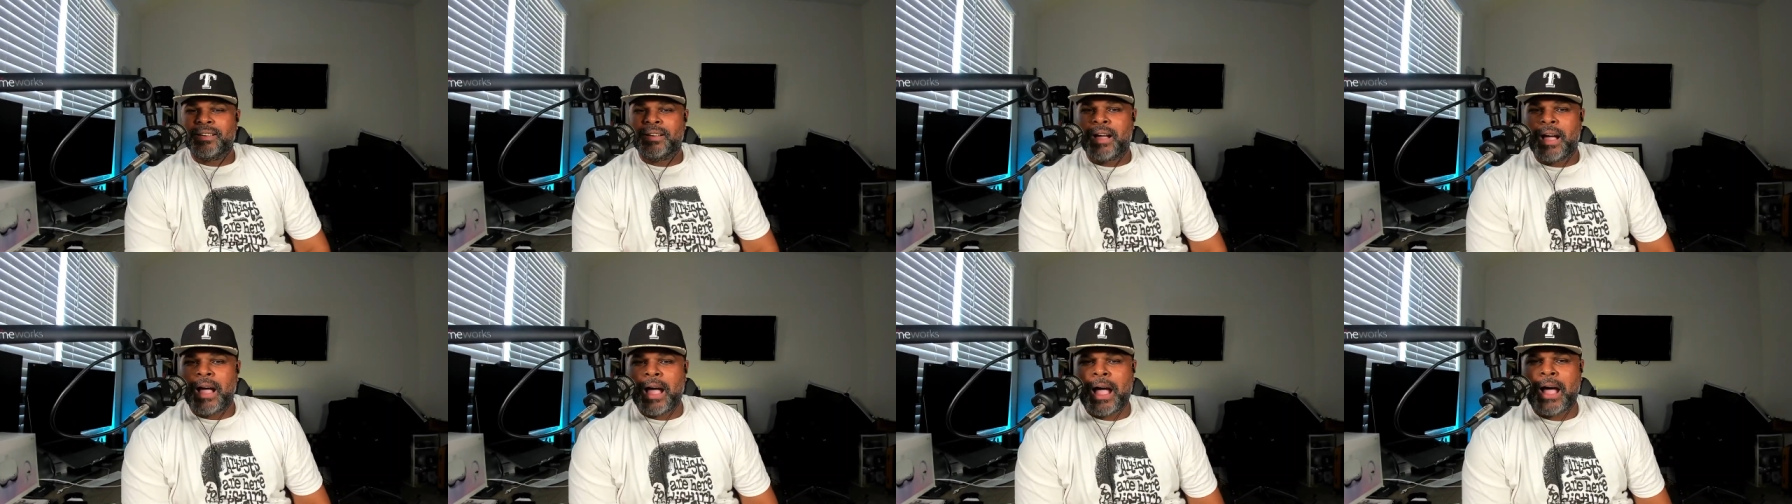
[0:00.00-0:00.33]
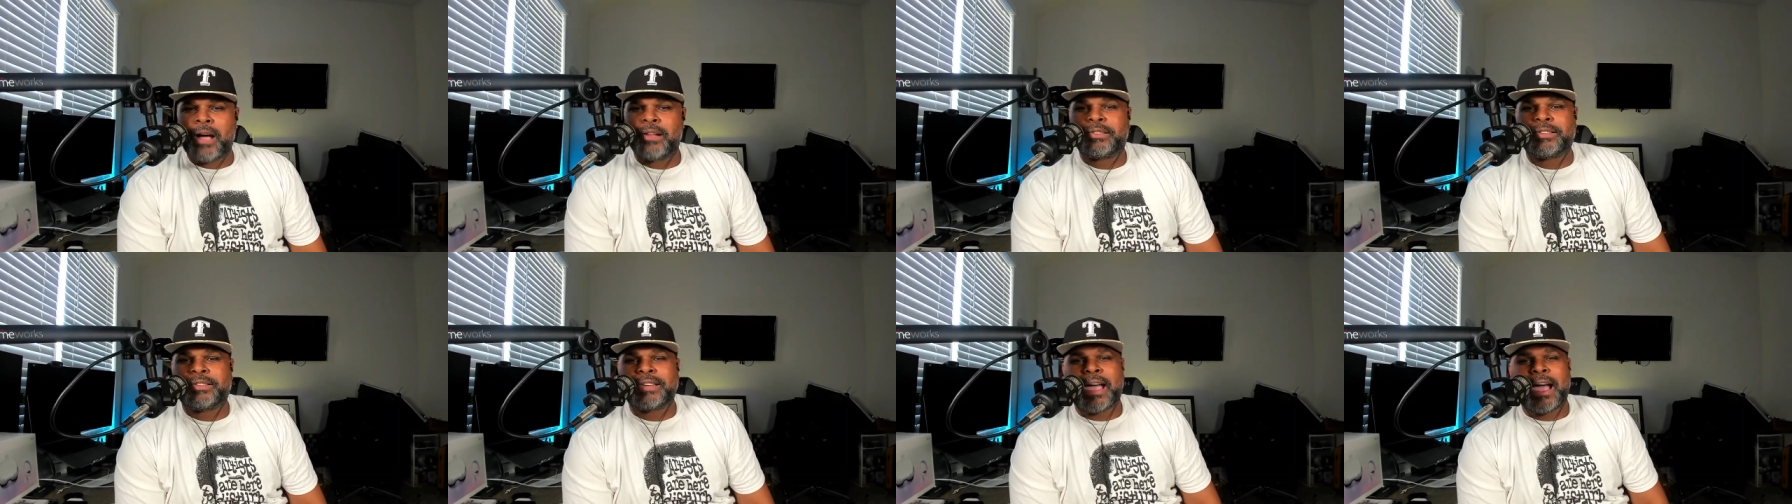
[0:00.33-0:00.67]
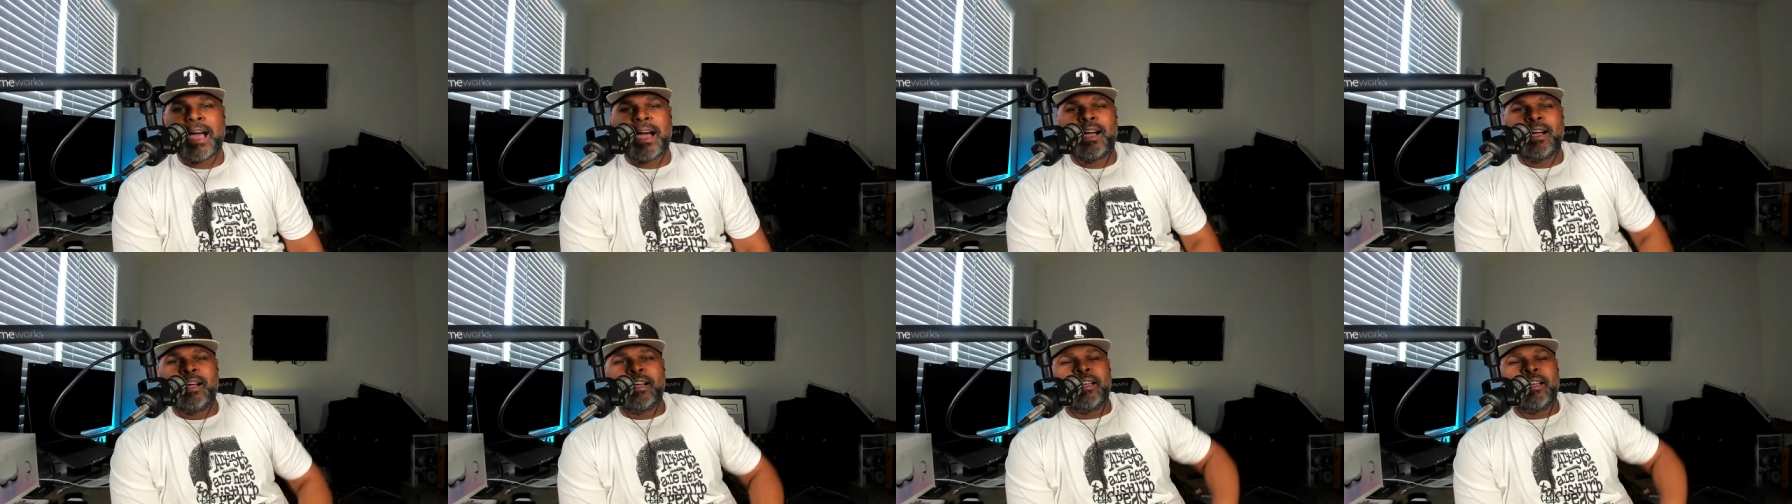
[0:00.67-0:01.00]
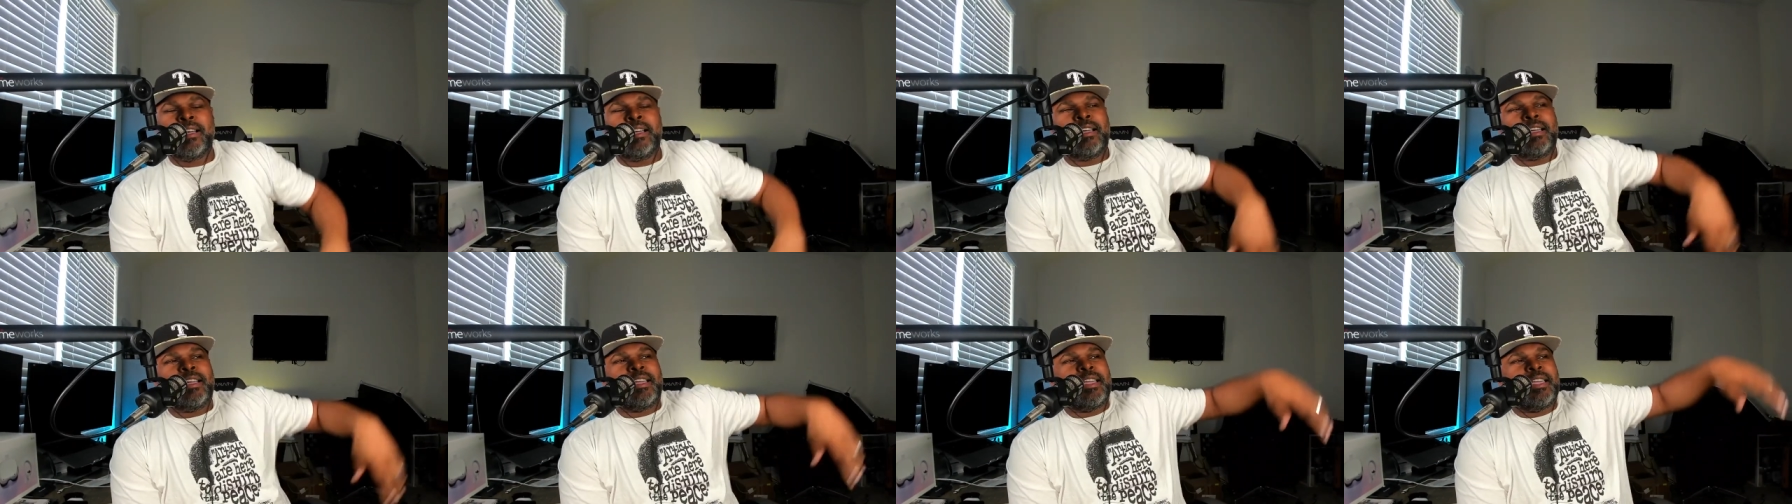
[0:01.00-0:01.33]
oh, child,
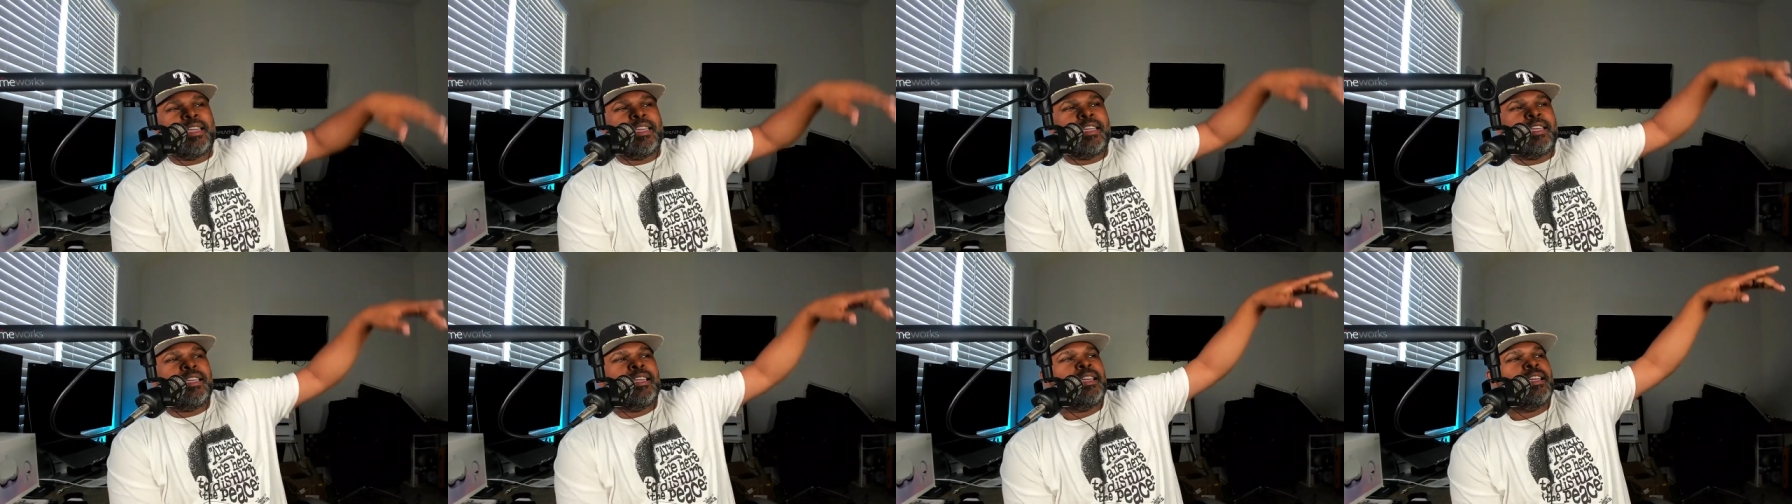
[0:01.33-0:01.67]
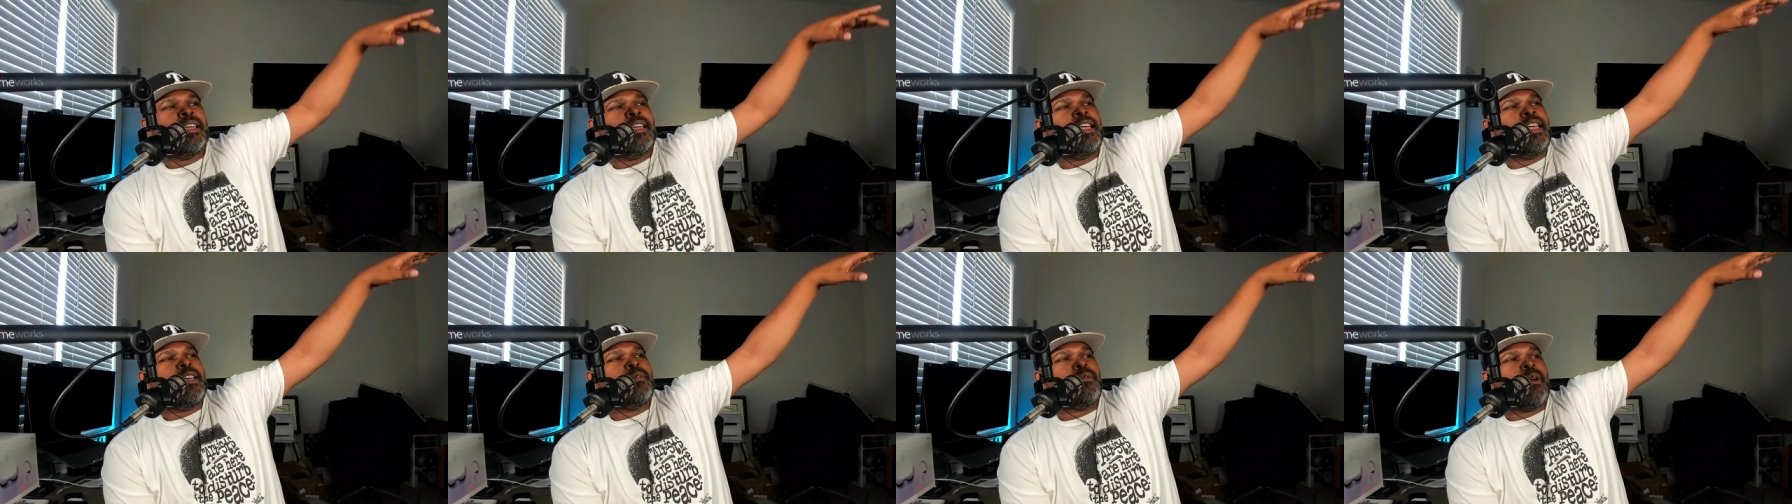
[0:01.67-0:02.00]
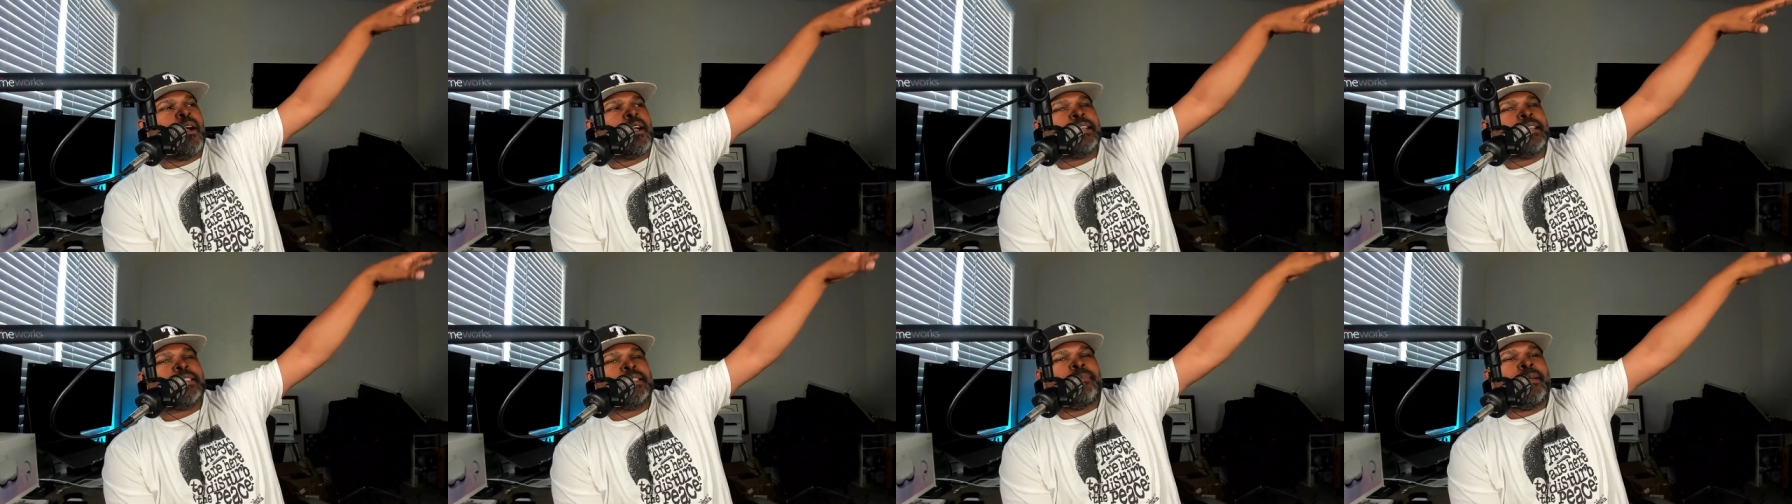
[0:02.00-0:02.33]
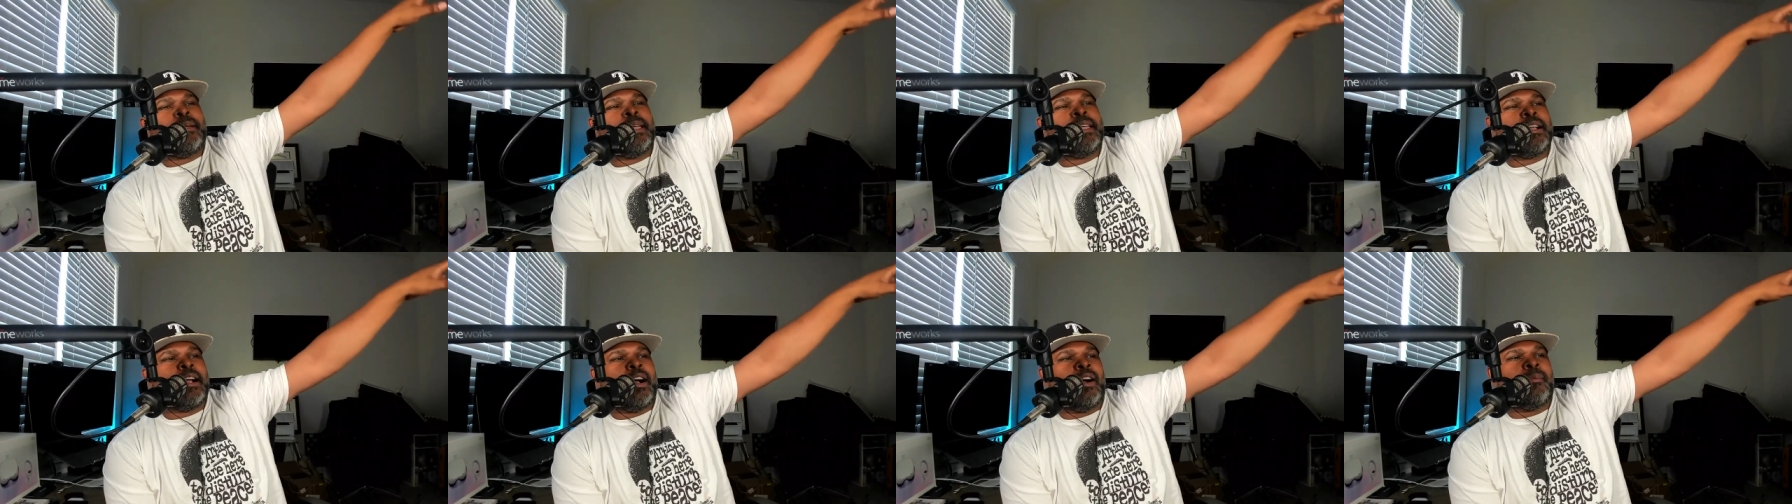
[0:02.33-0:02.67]
he he work at the
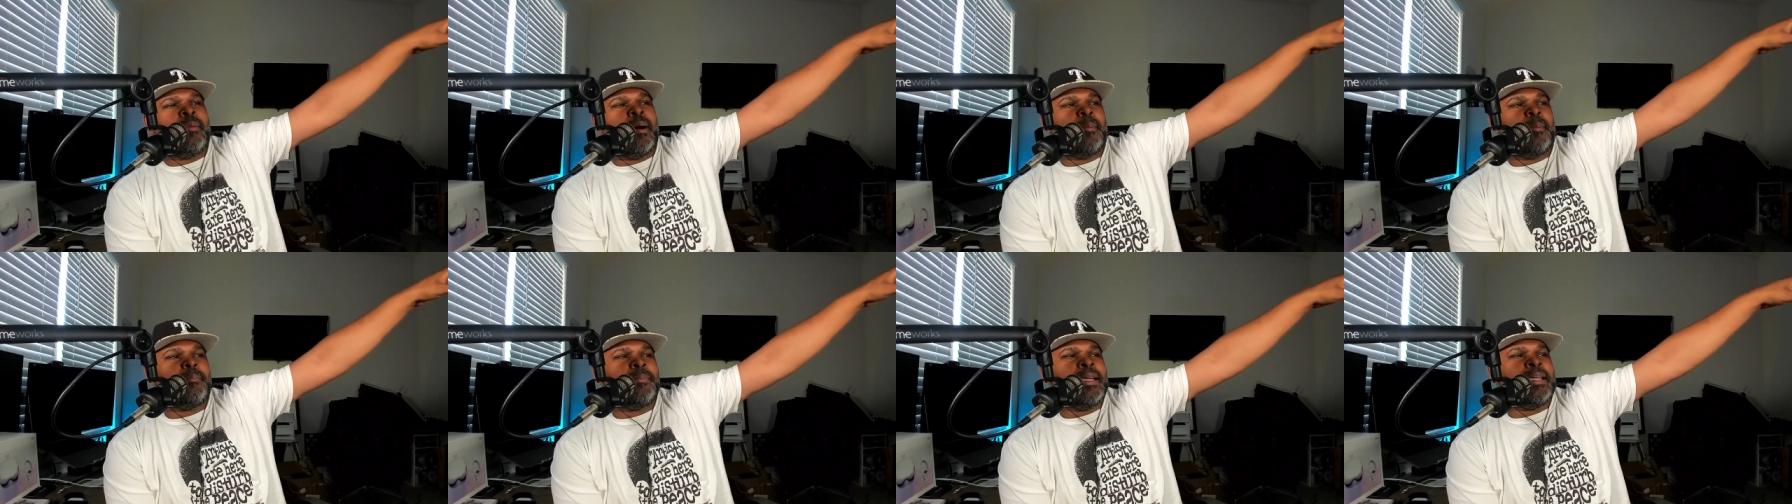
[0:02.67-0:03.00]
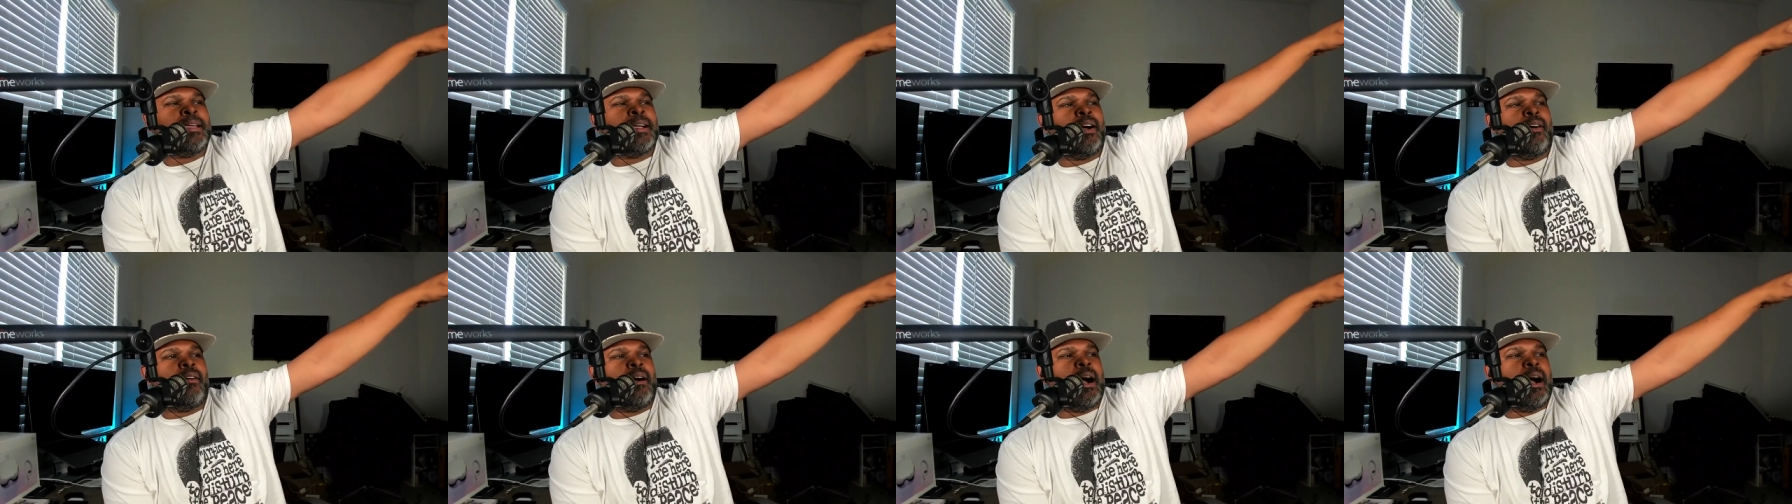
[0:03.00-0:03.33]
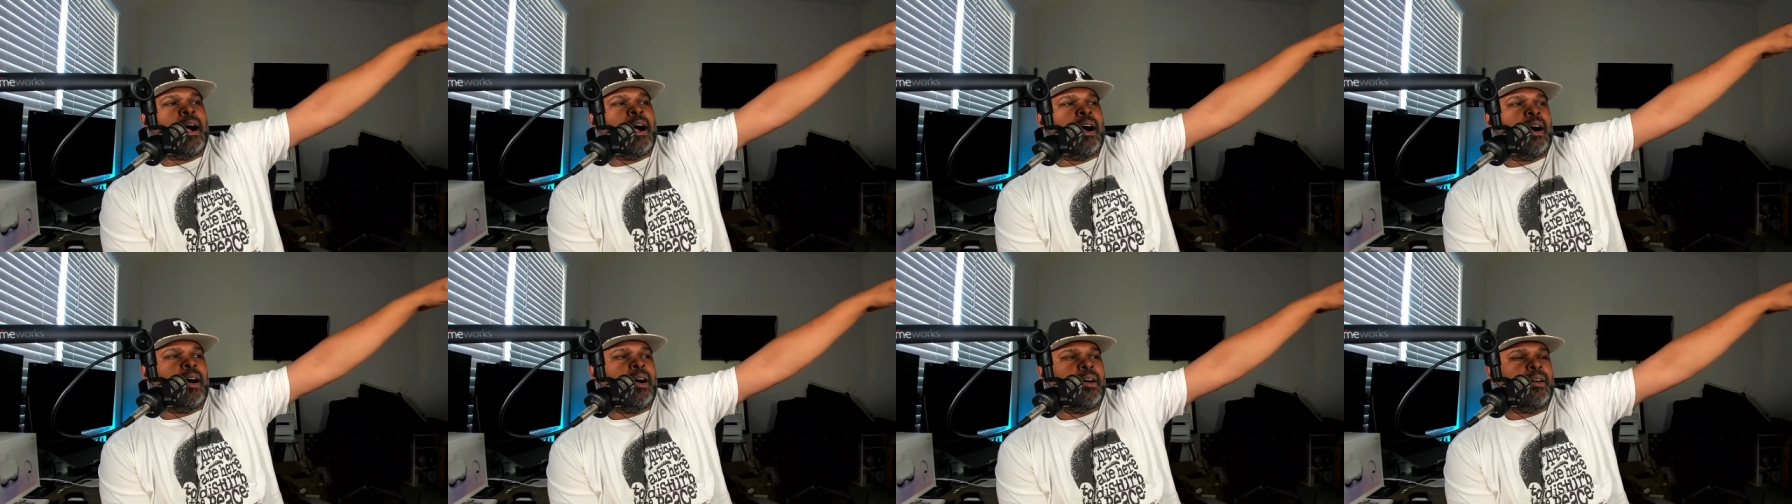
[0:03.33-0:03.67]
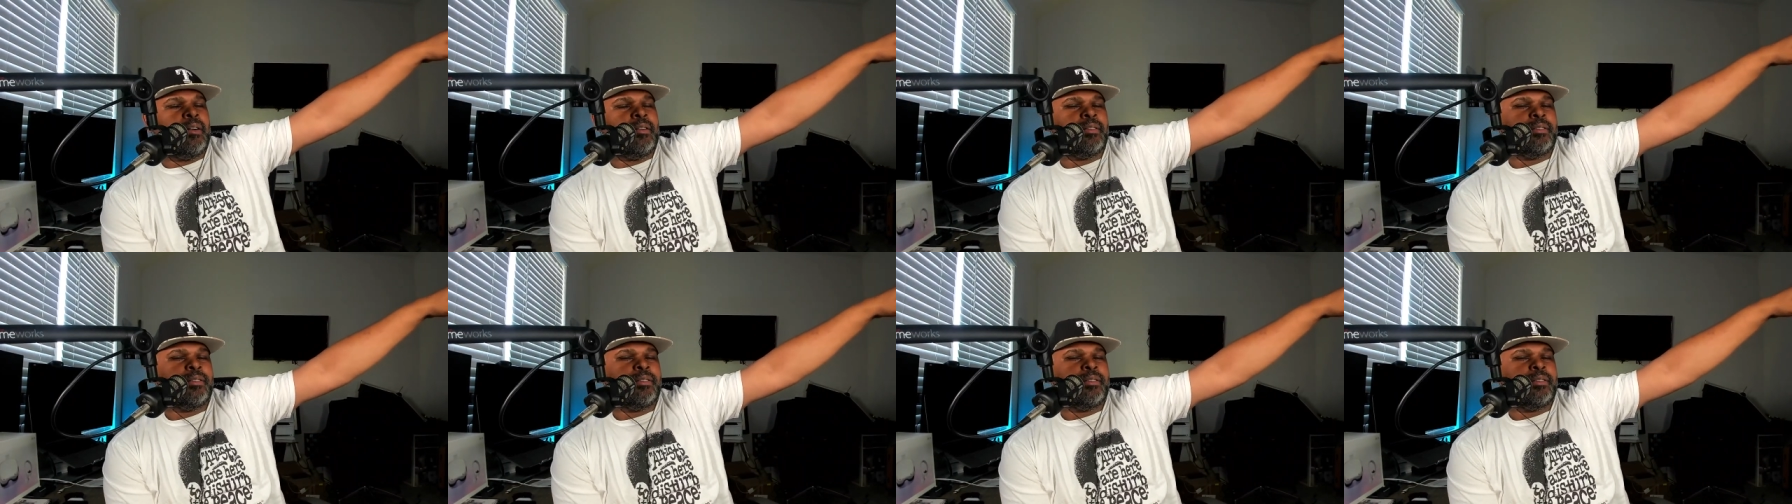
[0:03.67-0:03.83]
bingo bingo hall.